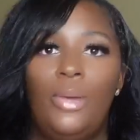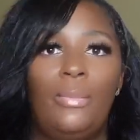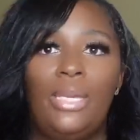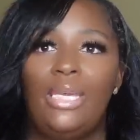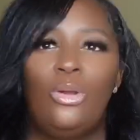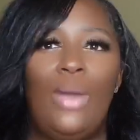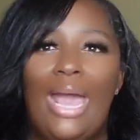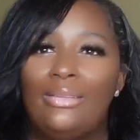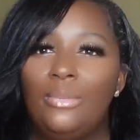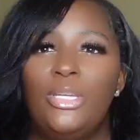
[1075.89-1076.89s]
I mean, it don't
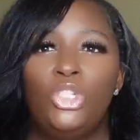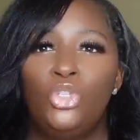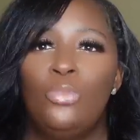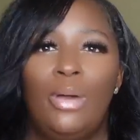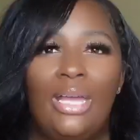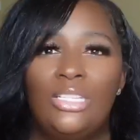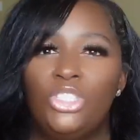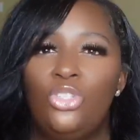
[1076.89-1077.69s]
have to be too much.